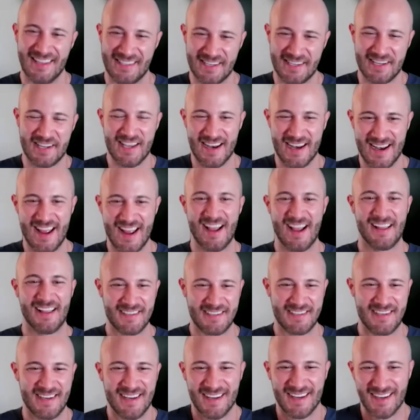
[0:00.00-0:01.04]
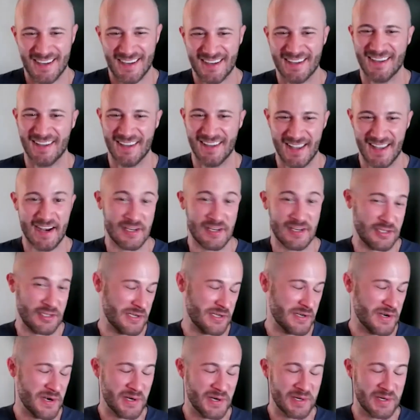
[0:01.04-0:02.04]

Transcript: That's a good analogy. And it's the true.